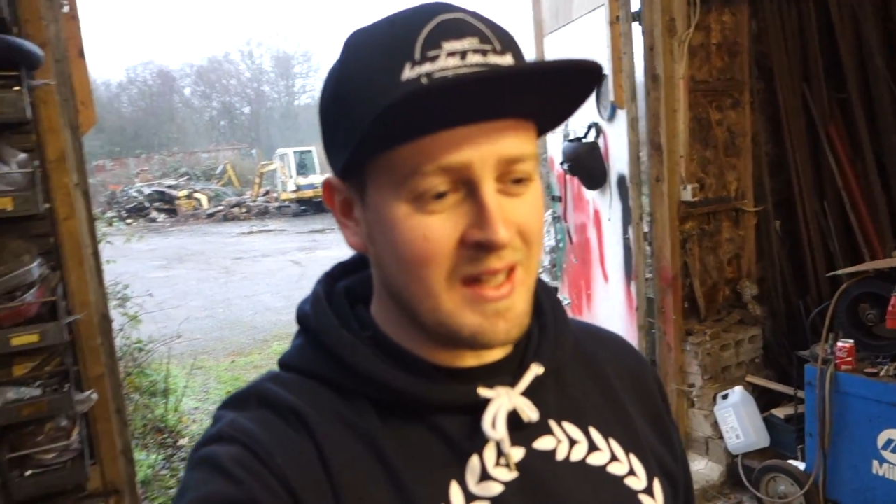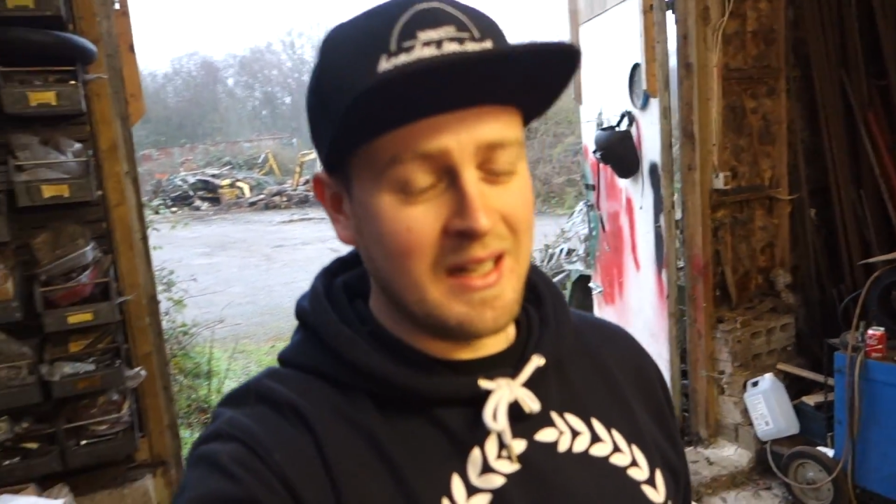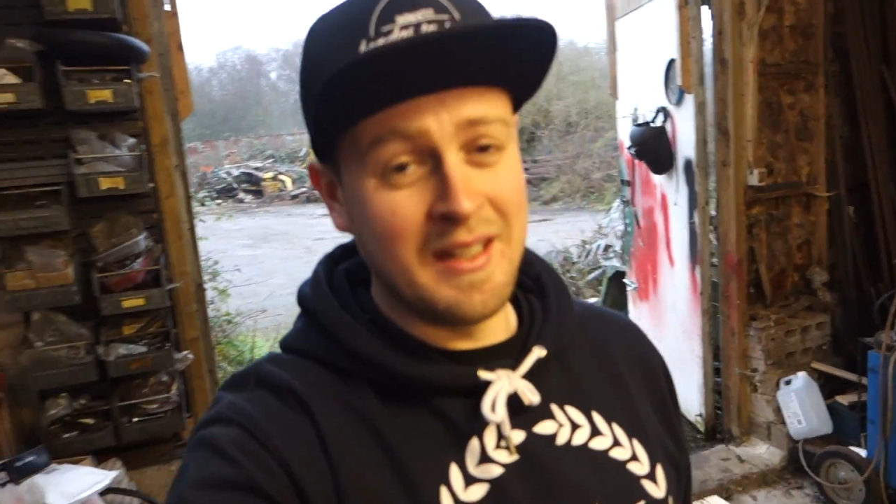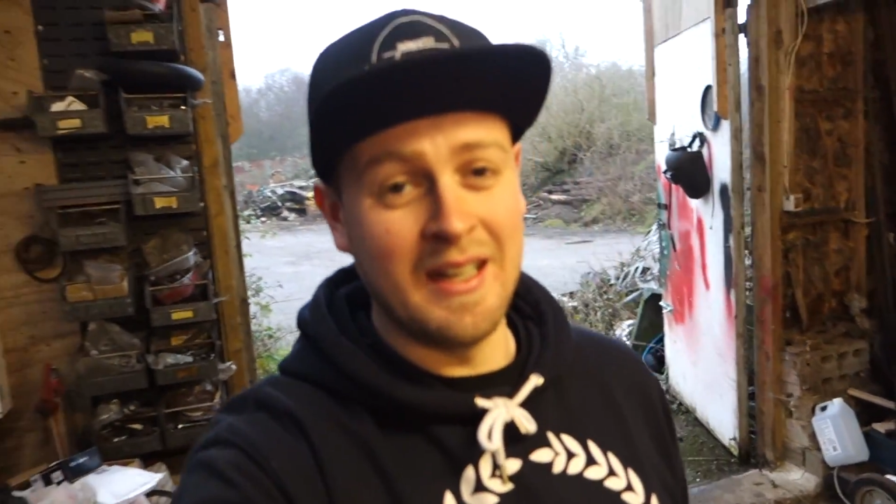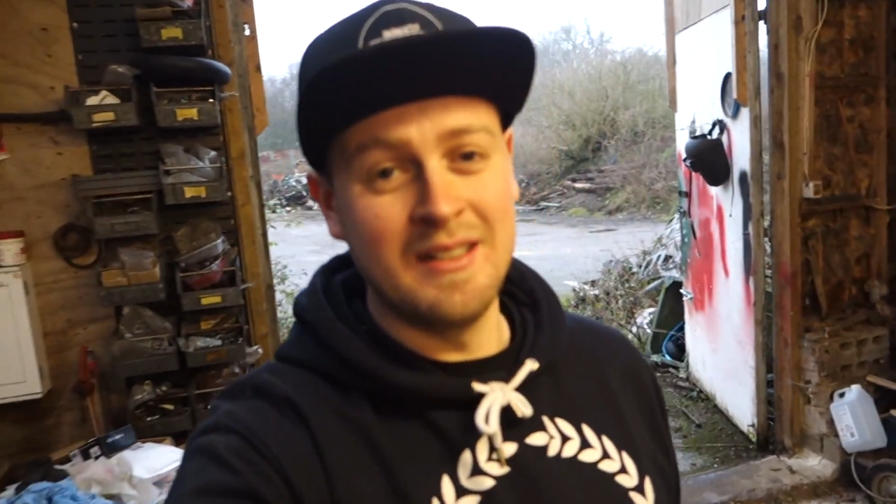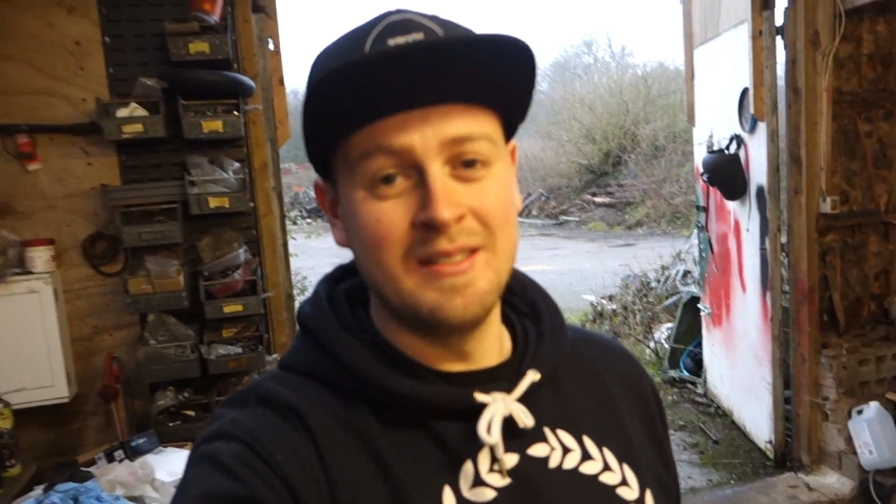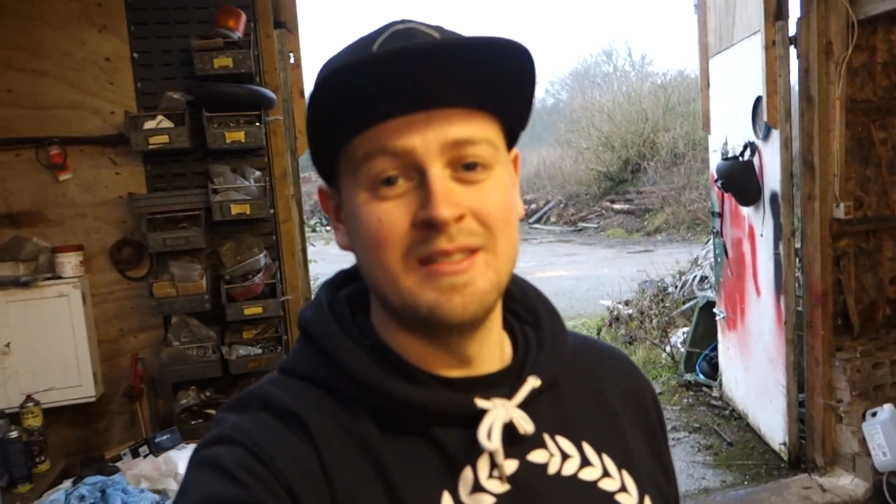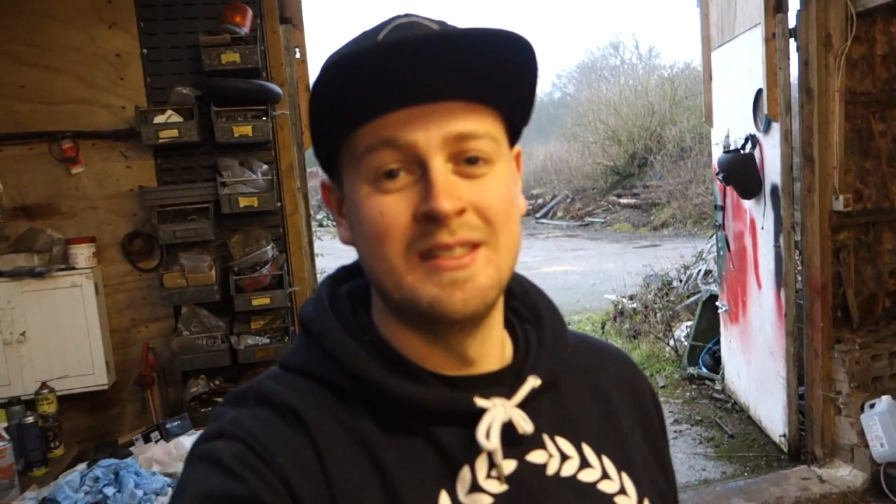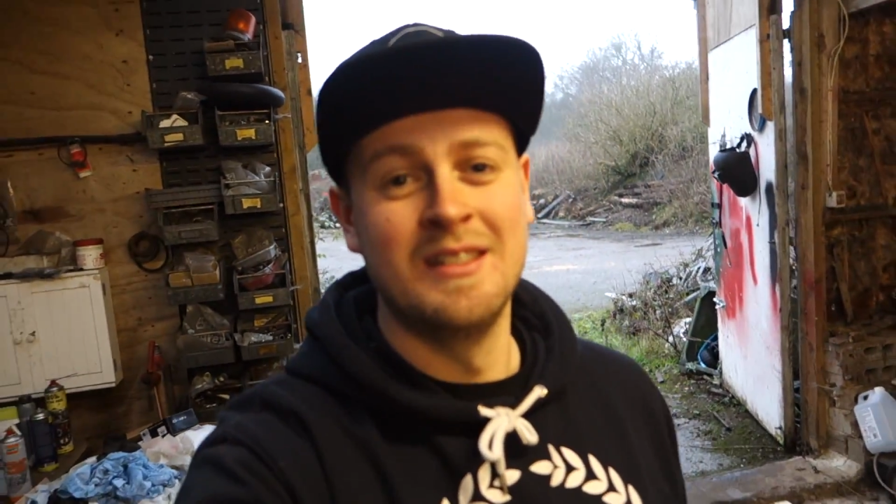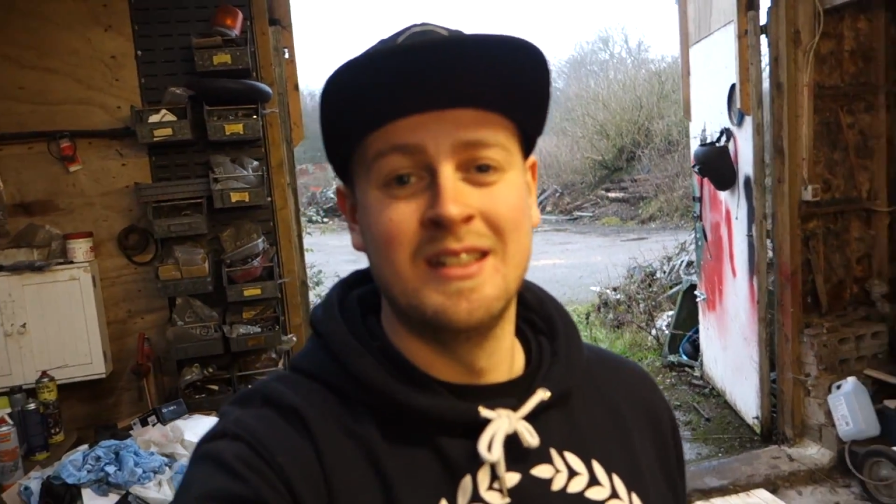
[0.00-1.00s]
And yeah,
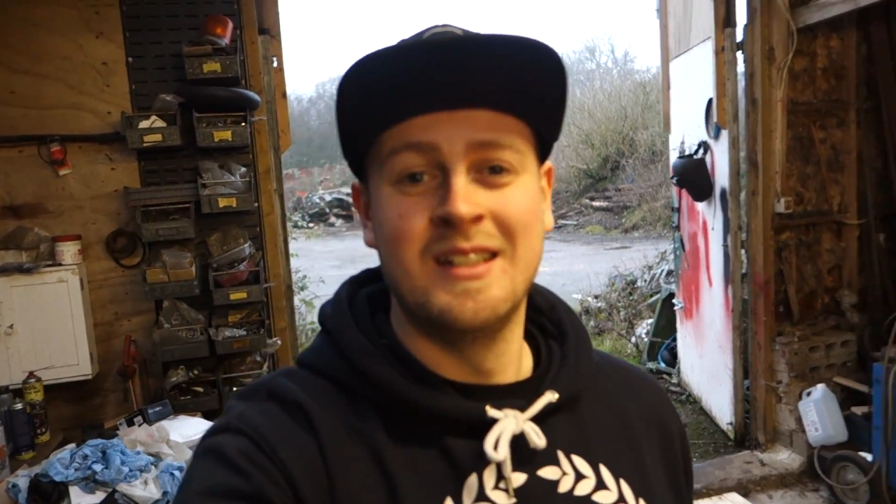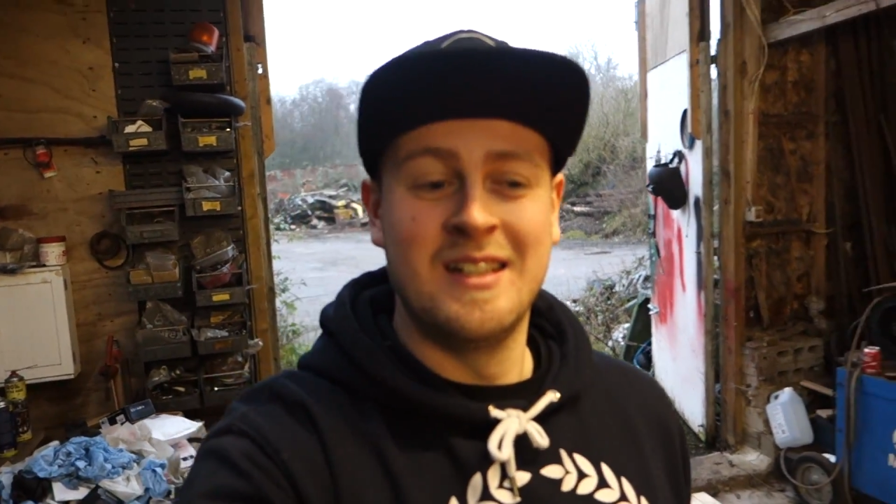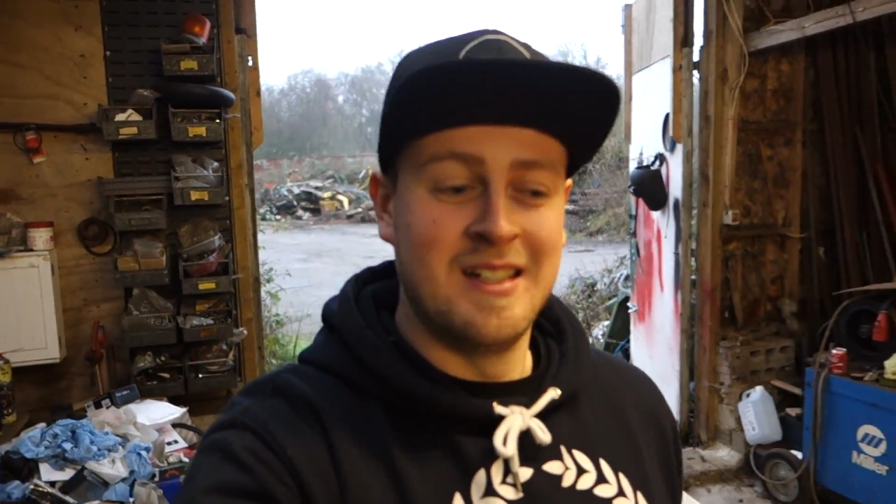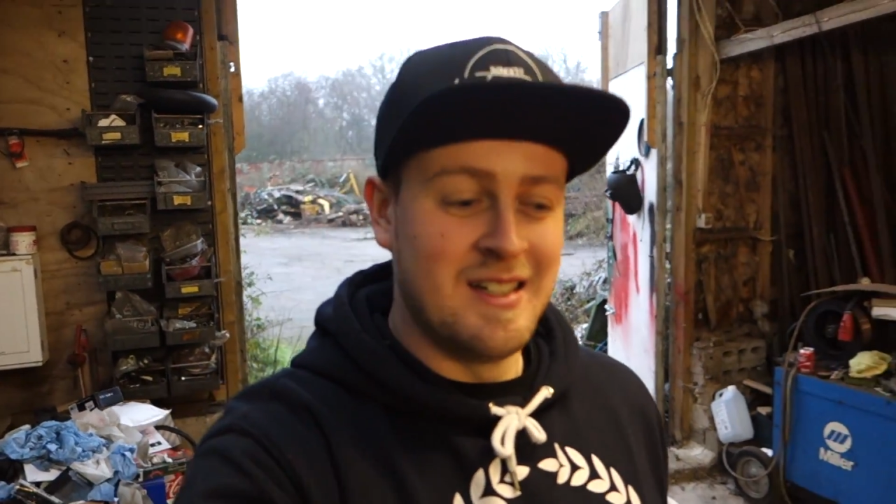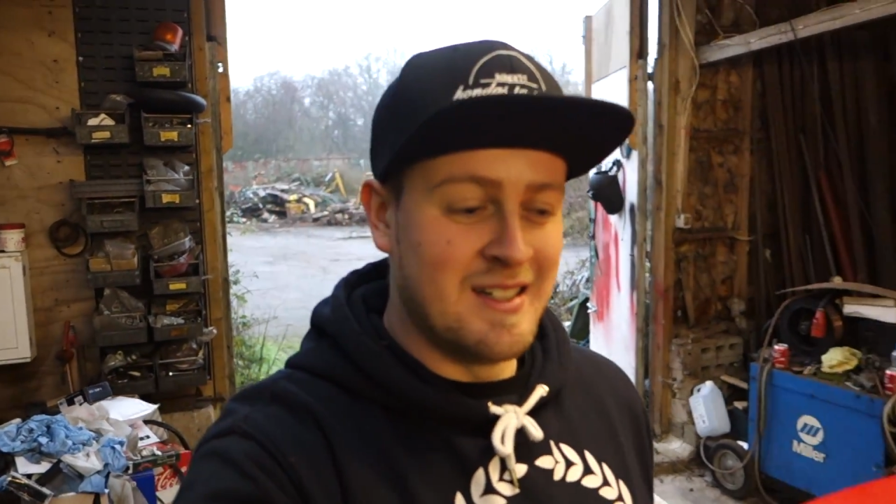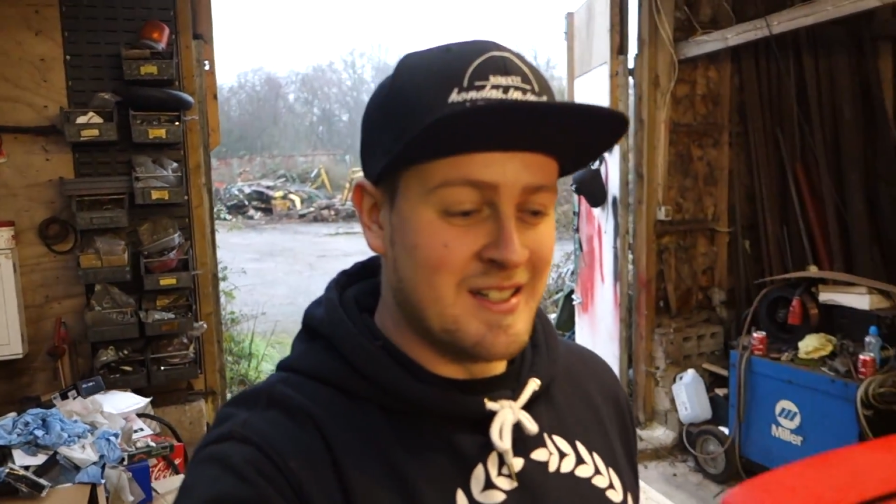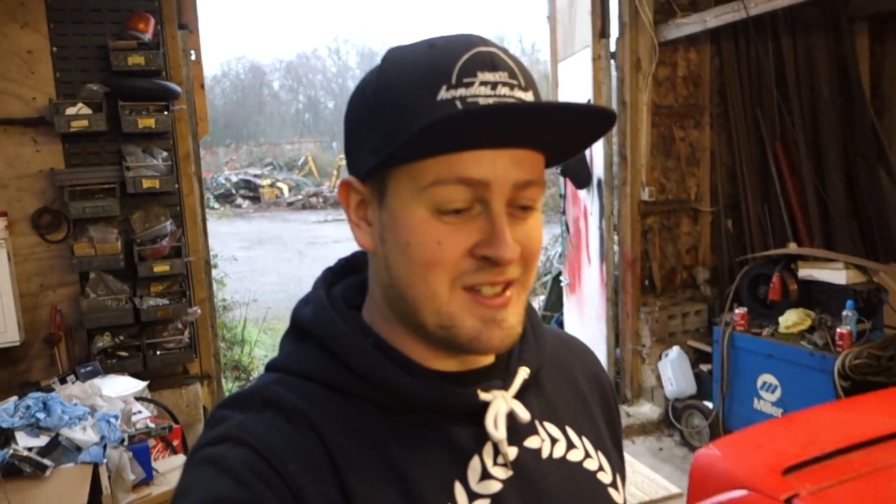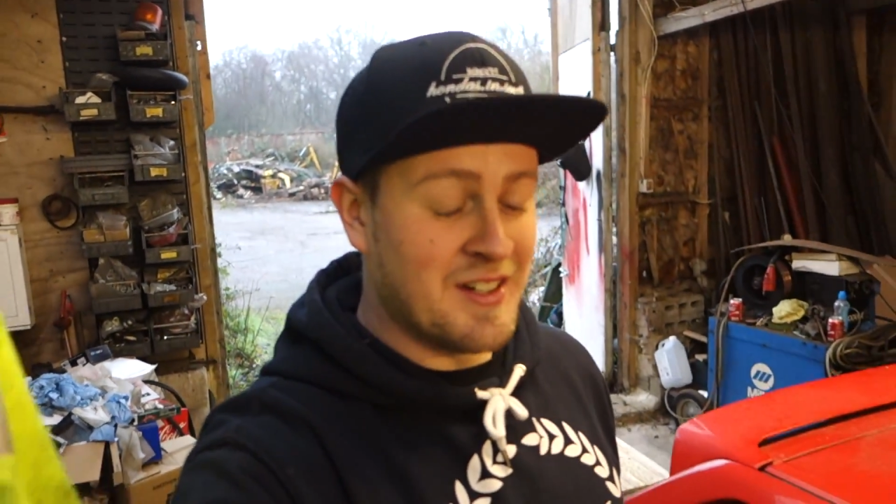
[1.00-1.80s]
it's